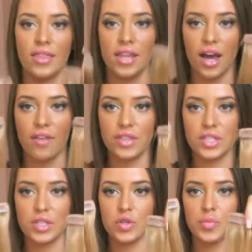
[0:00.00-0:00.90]
Then I have
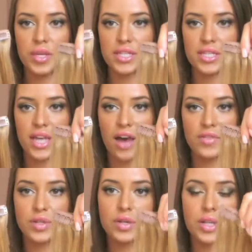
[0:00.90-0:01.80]
these 2 pieces that
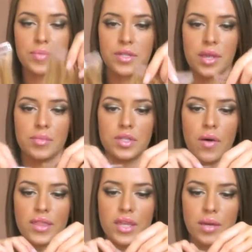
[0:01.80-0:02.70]
have 2 clips on them, so
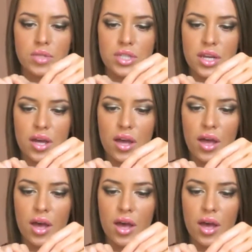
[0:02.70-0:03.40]
I think I'm just going to